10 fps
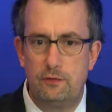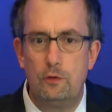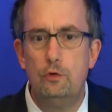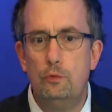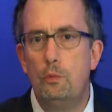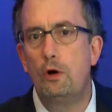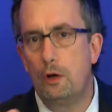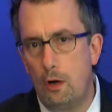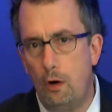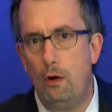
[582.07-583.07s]
for whom we're
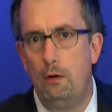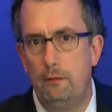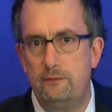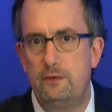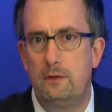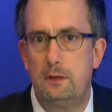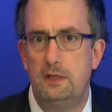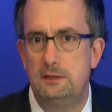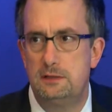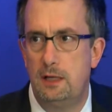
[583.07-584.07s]
going to alter
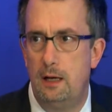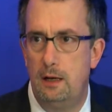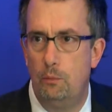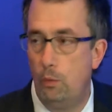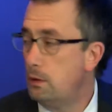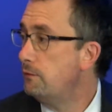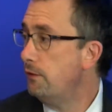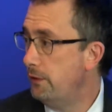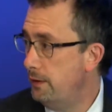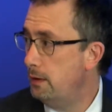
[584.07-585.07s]
this
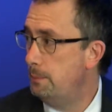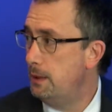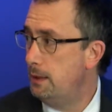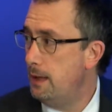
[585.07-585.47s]
wonderful therapy.